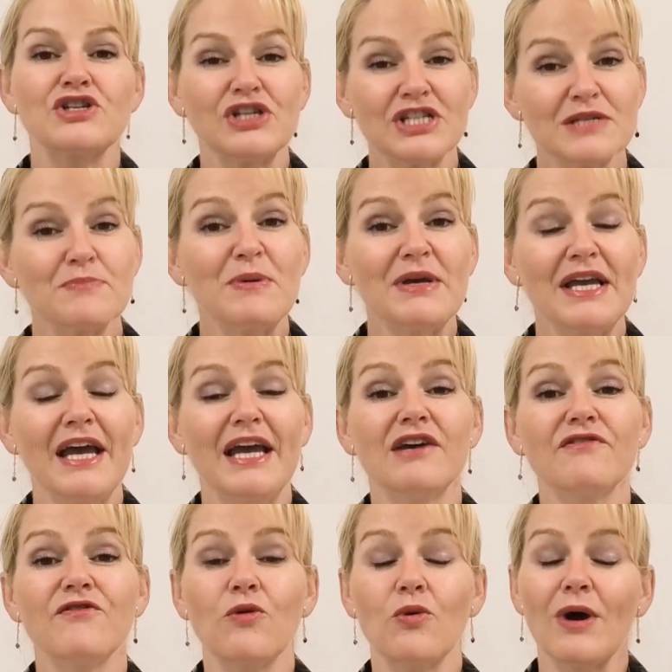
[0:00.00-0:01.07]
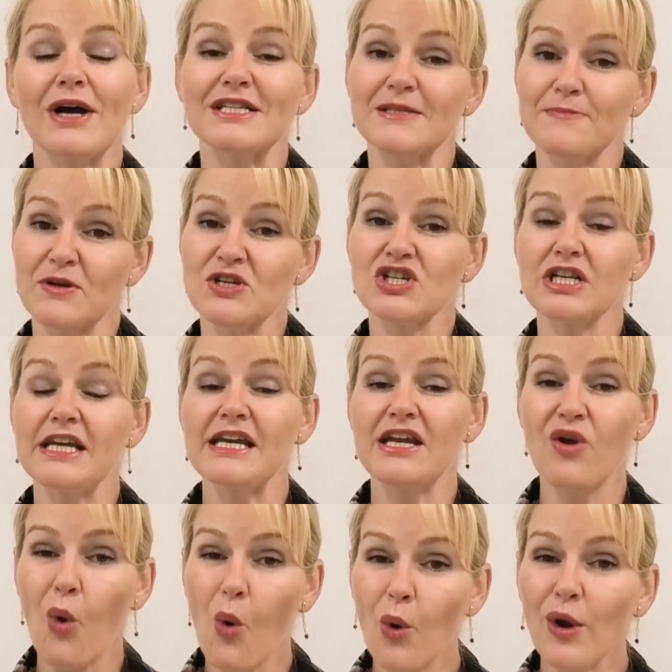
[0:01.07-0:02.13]
Just be careful, especially
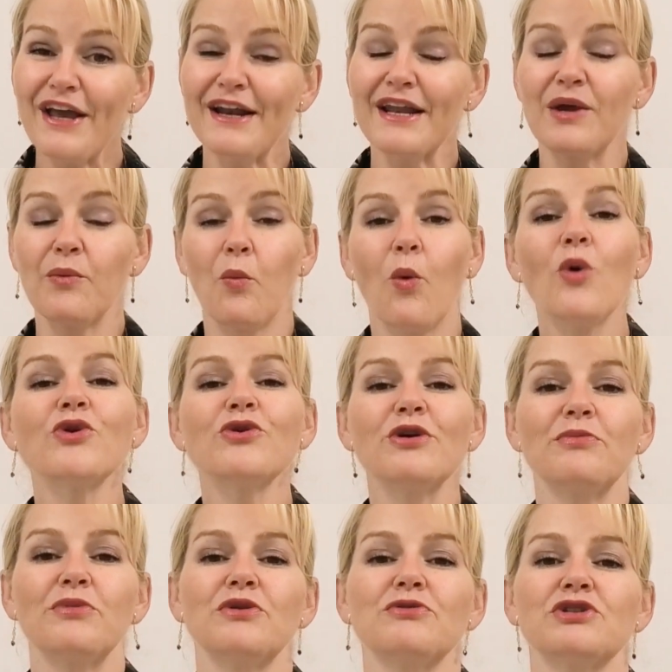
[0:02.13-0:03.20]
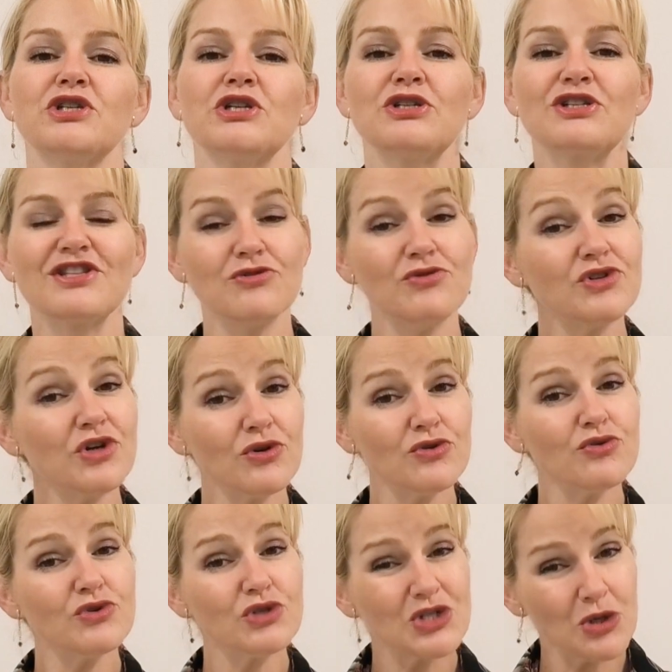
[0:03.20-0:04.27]
in oil in water emulsions, that you
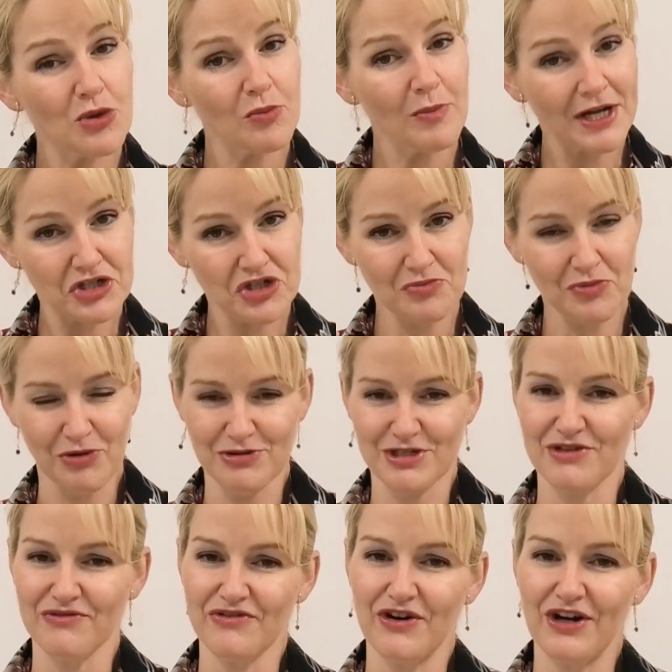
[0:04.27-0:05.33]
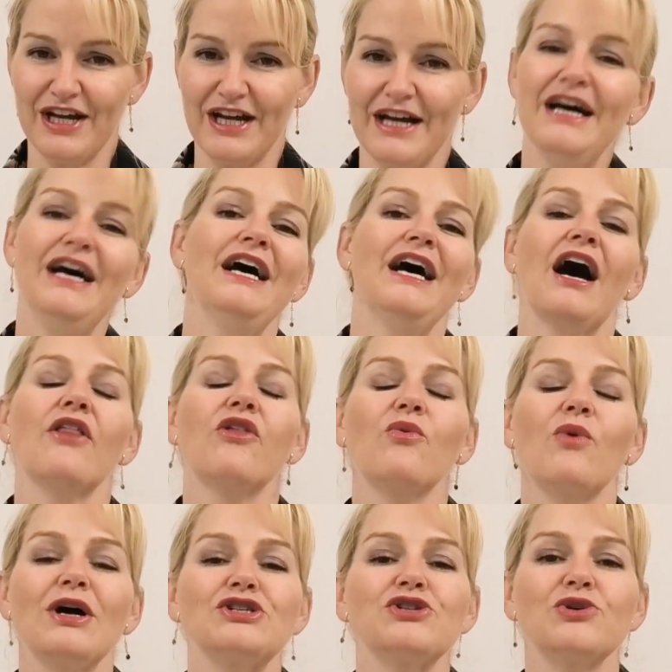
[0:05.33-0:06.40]
don't use too much emulsifier.
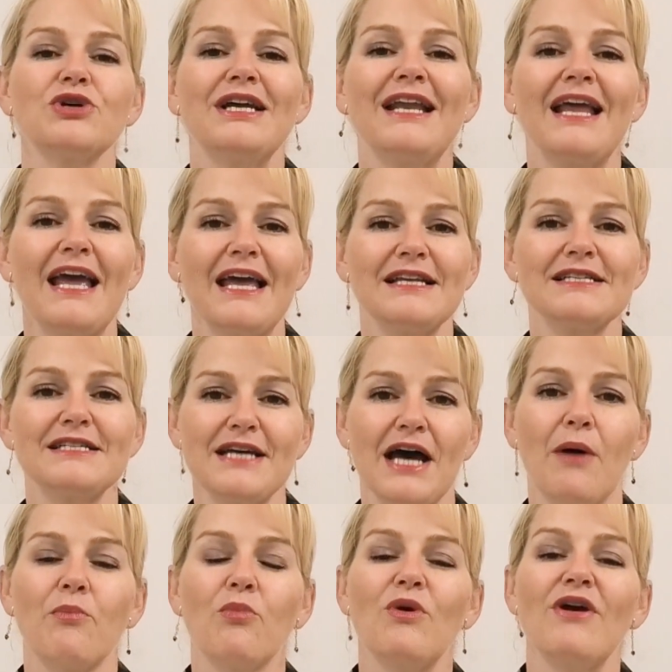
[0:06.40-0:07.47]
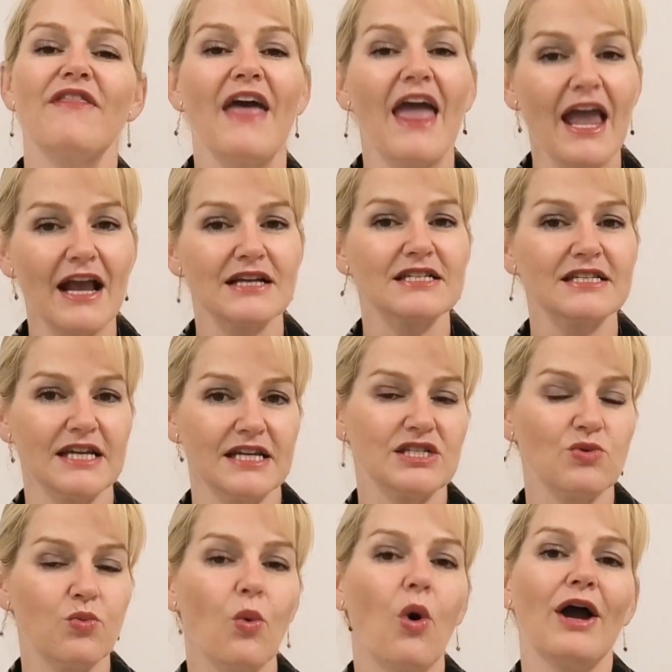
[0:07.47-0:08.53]
Otherwise you can end up with
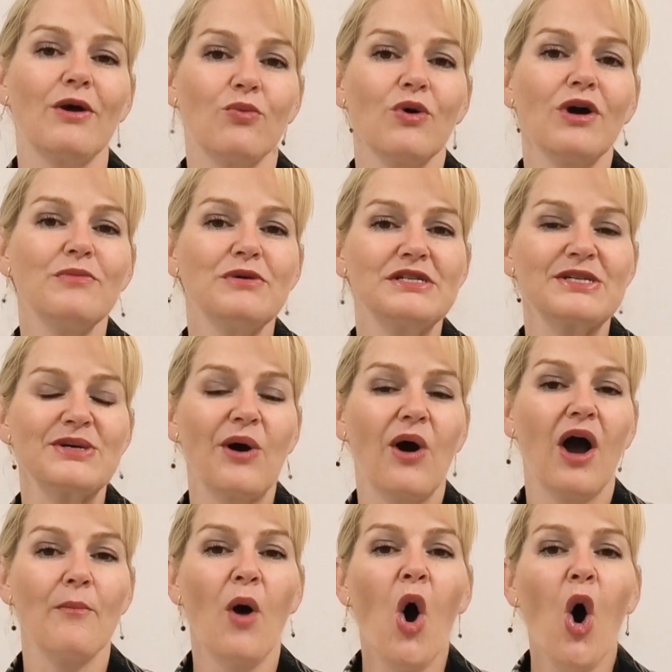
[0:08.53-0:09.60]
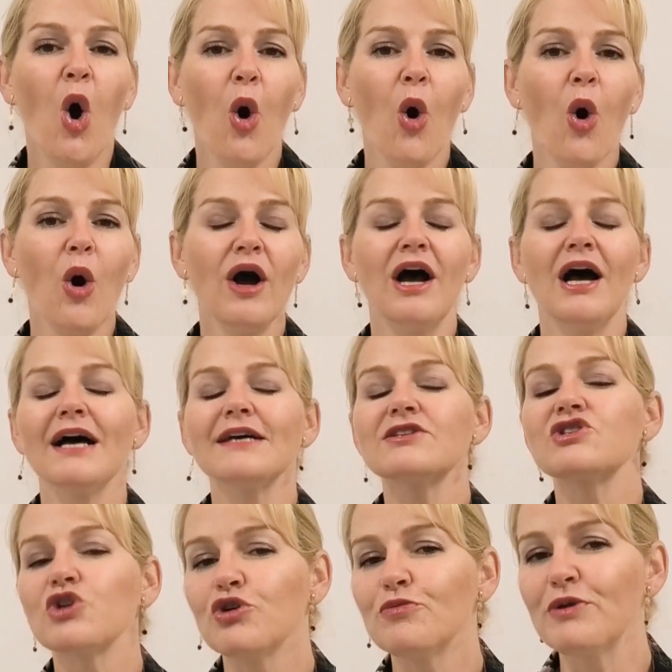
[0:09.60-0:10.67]
excess white rub-in time or a
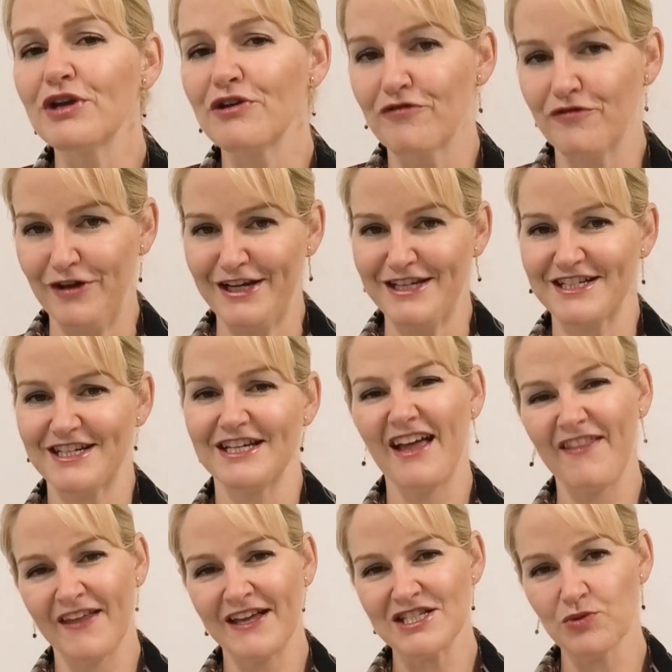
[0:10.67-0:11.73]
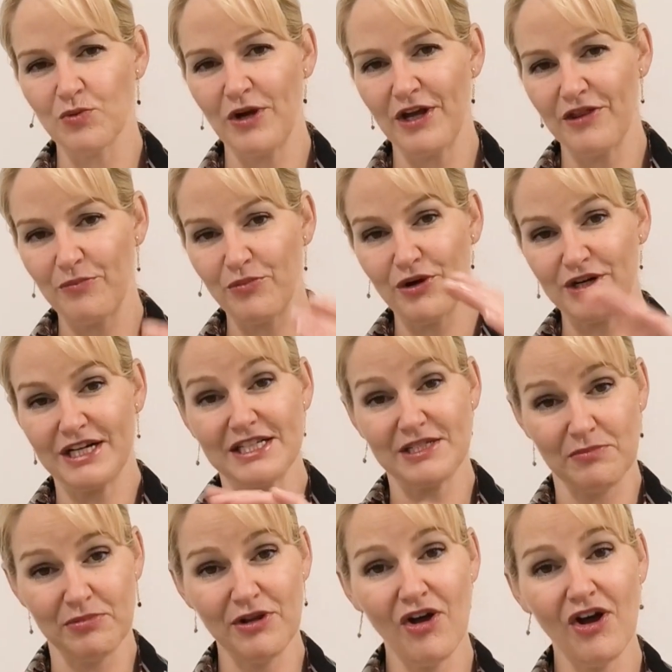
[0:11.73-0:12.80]
soaping effect. And that's where the product
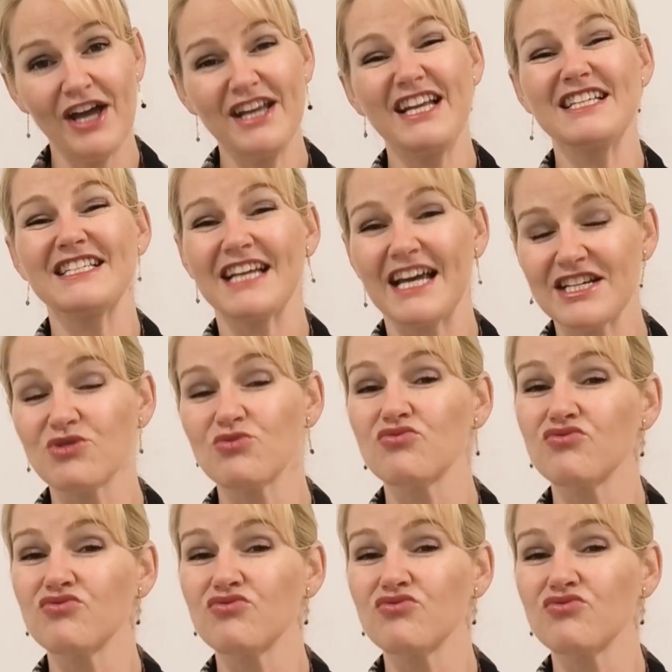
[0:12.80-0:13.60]
is applied and takes a